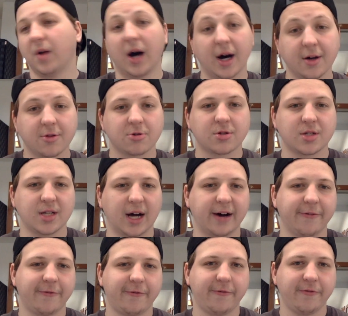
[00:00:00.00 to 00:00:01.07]
other
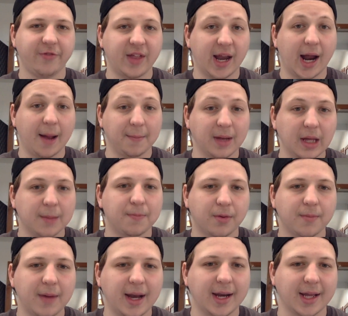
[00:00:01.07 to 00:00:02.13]
stuff that I'm
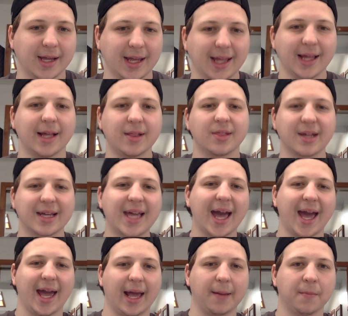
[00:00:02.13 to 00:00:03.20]
implementing in the
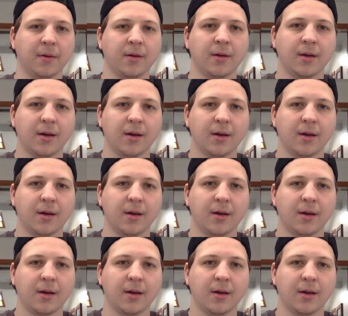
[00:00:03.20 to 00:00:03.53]
game.